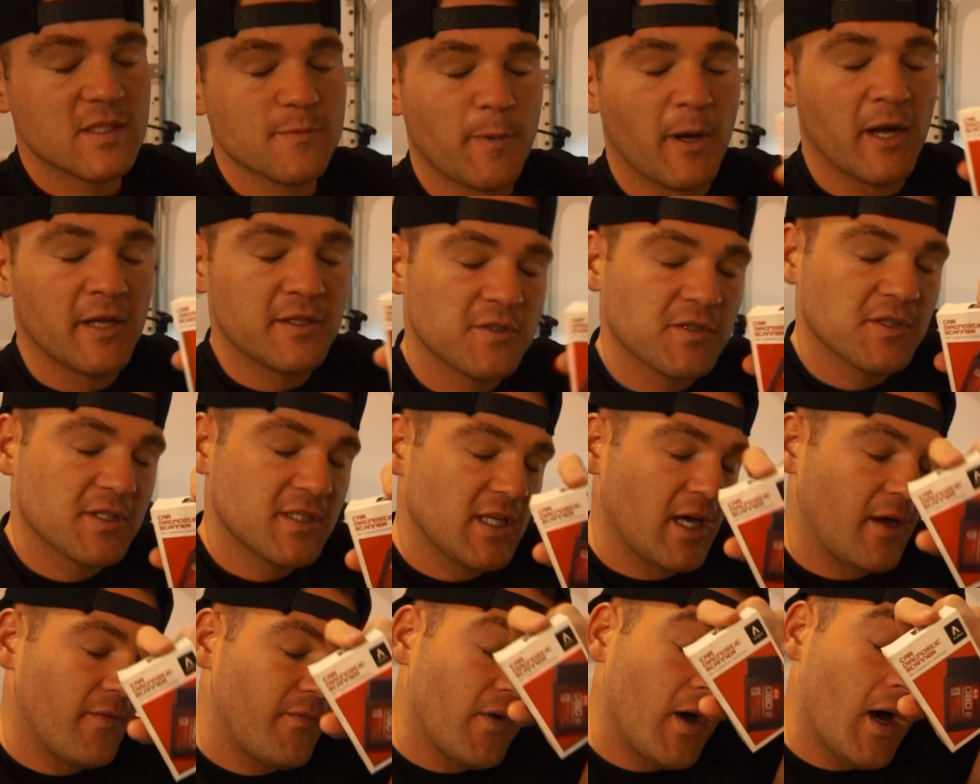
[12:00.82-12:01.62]
of sponsored
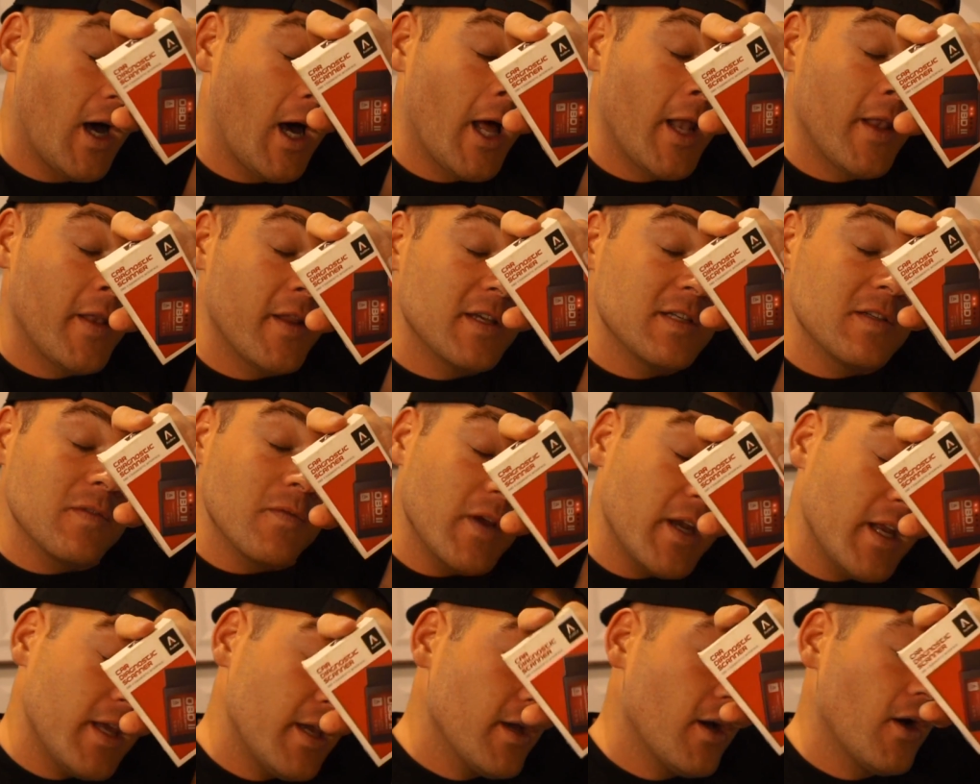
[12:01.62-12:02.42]
stuff on this
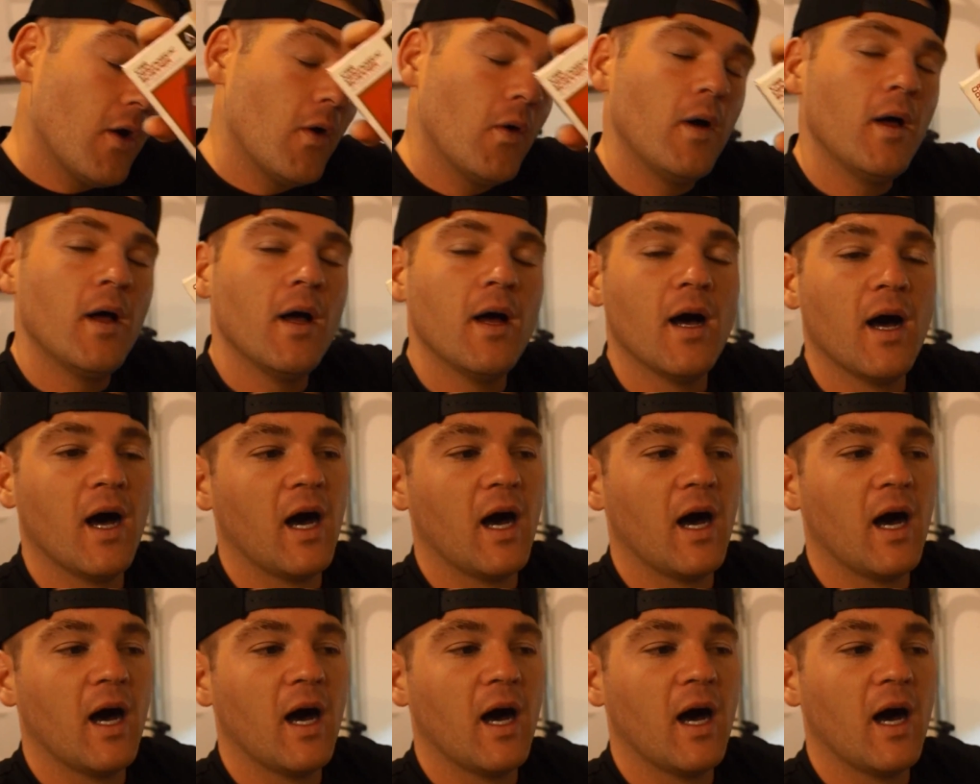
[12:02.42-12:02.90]
video.